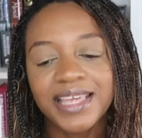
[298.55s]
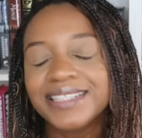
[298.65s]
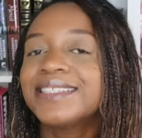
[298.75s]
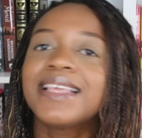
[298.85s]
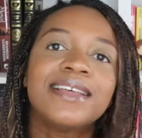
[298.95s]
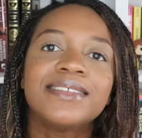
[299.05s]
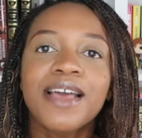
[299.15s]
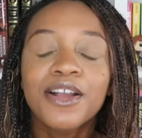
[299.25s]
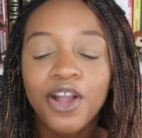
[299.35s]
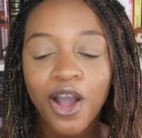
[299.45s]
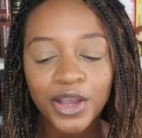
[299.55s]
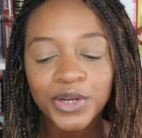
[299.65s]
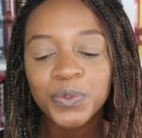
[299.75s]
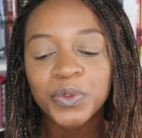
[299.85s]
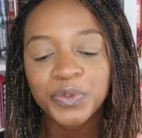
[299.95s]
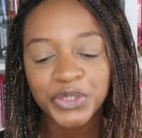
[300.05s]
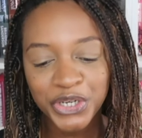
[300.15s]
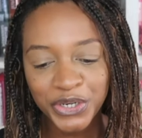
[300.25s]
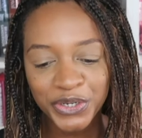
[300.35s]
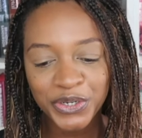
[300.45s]
that says a god will
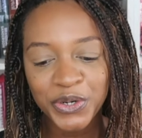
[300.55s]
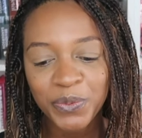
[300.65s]
return